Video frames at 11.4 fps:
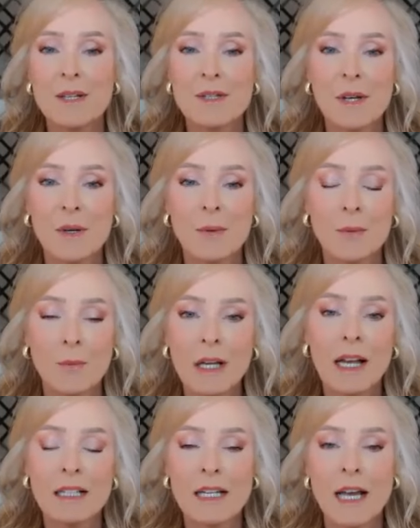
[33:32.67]
So we
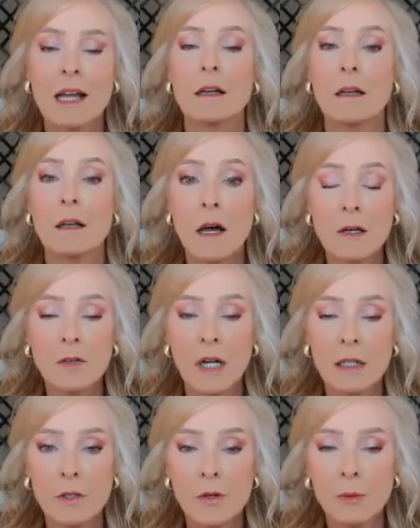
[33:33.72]
like to add a lot of
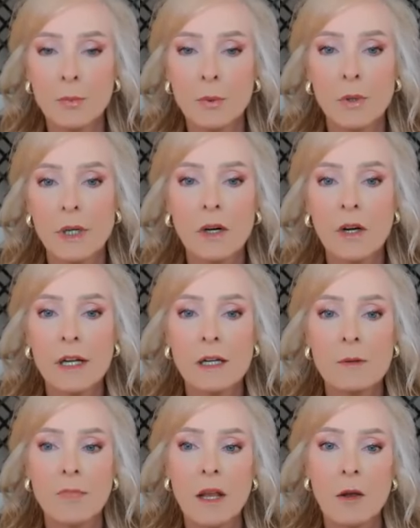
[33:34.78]
color to the pool area